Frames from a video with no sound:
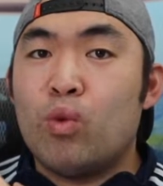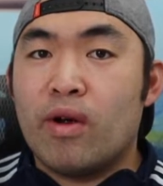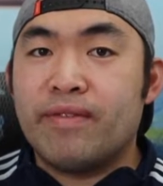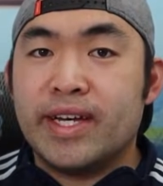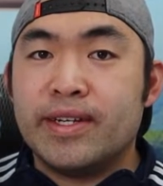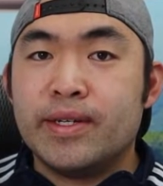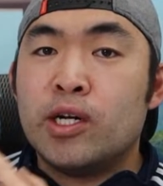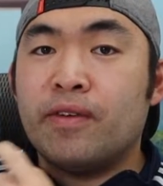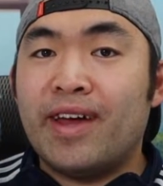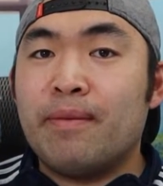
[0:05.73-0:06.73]
Worth It?
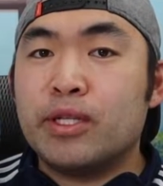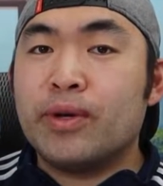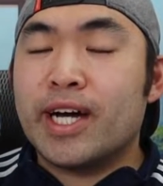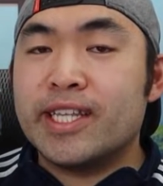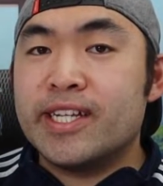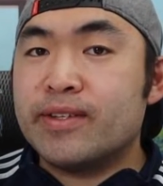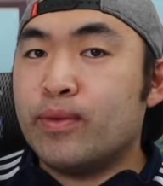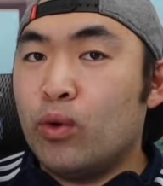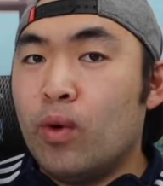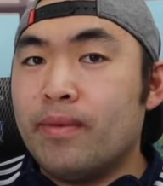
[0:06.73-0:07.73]
So today episode we got this
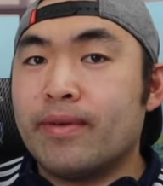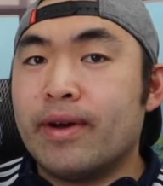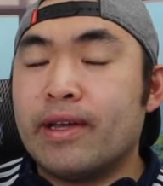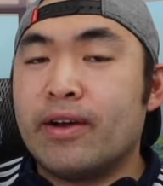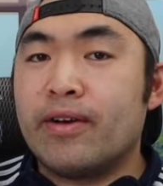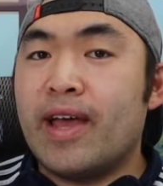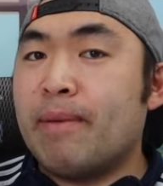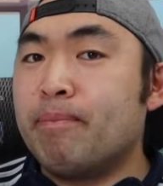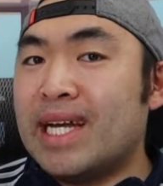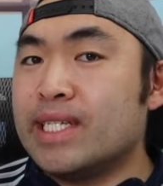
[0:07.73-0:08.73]
poem around here
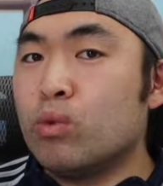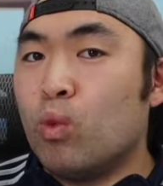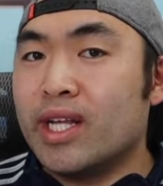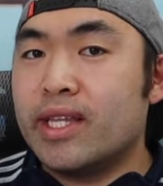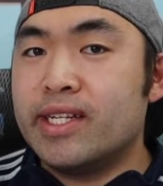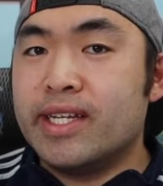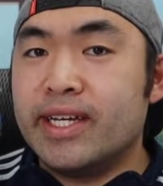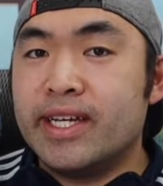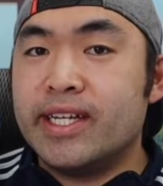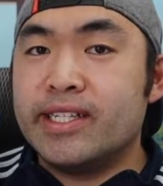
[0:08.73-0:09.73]
and basically what this
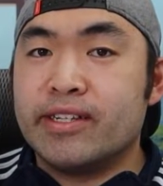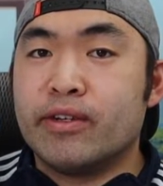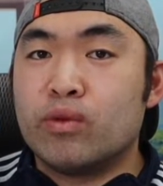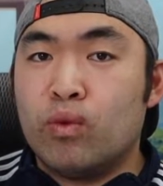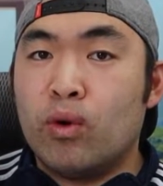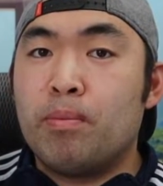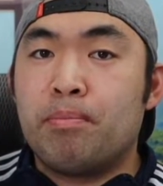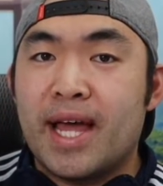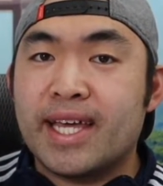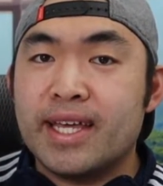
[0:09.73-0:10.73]
is is a throw
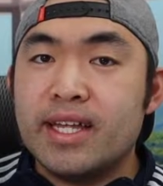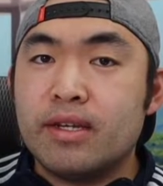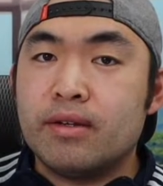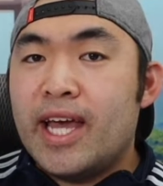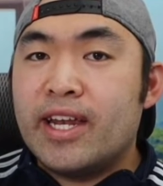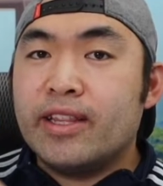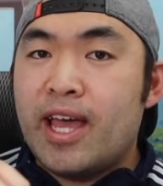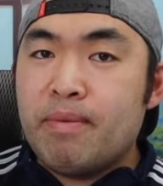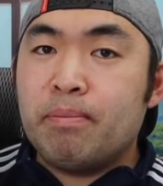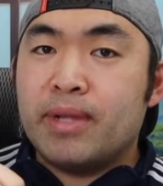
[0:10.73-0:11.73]
blanket and the
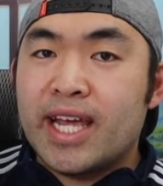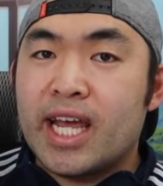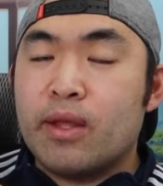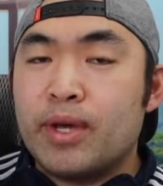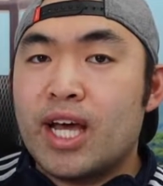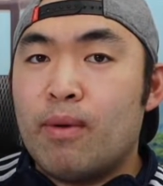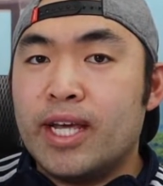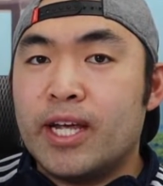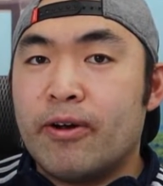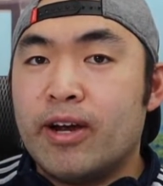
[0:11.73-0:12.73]
type of blanket that we got right
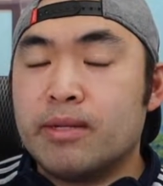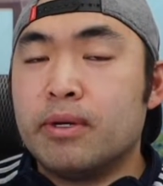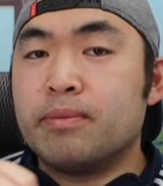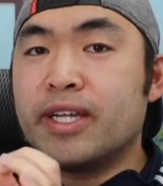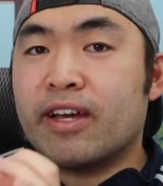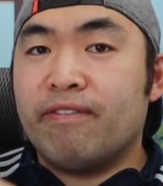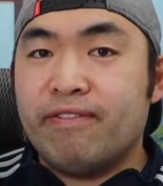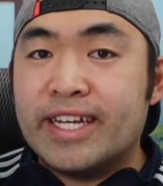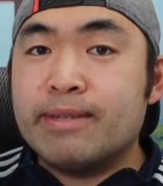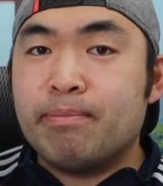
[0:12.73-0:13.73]
here is supposed to be like a
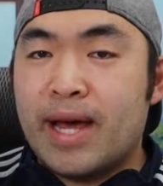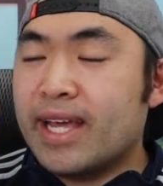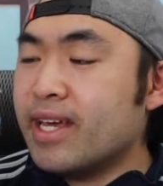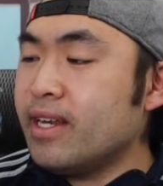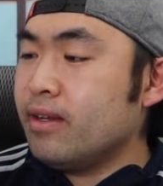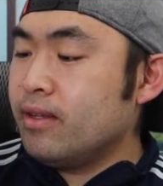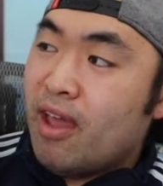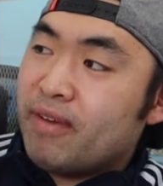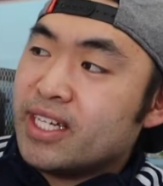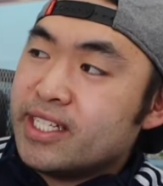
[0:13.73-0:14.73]
fleece blanket
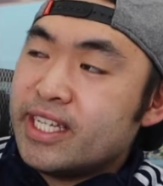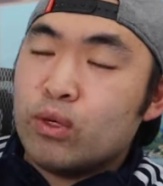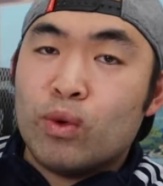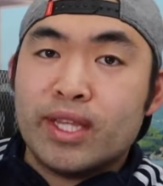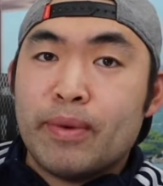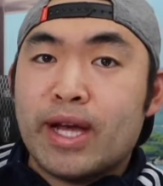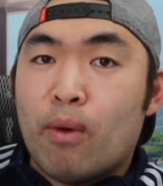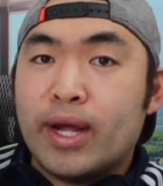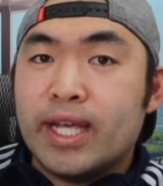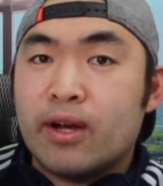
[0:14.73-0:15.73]
and you can see the one that we
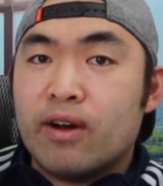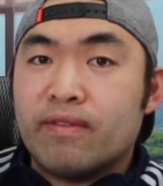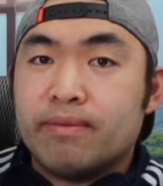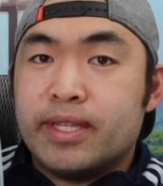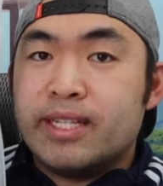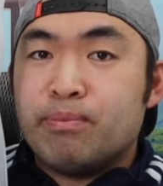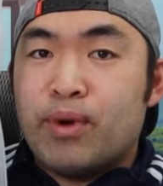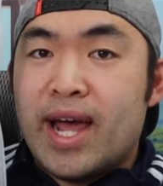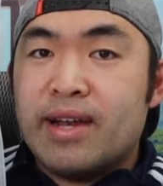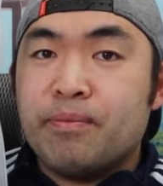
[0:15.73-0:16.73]
got right here is from this
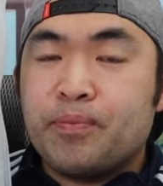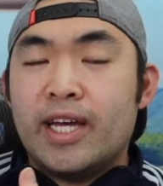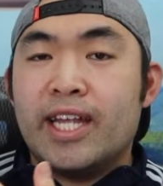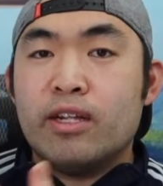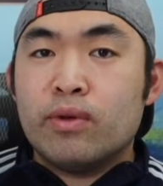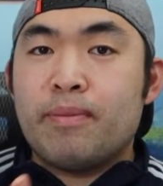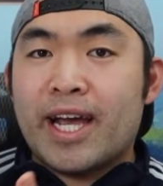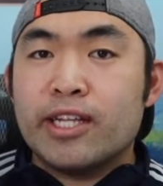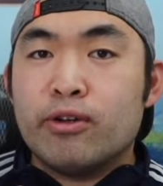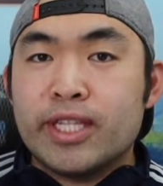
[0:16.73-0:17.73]
brand and this is what
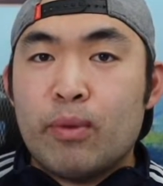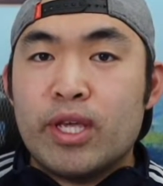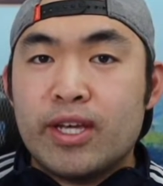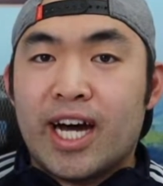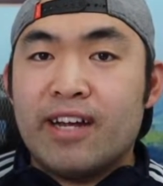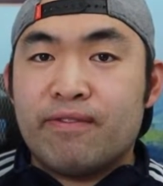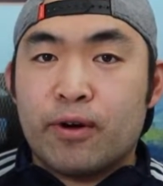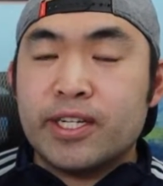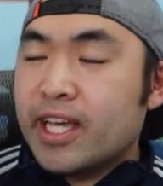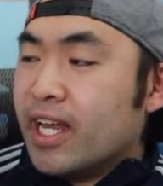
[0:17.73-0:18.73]
package looks like when you guys
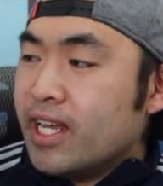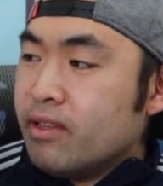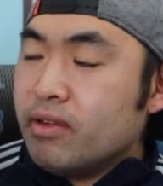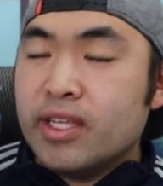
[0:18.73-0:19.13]
first get it.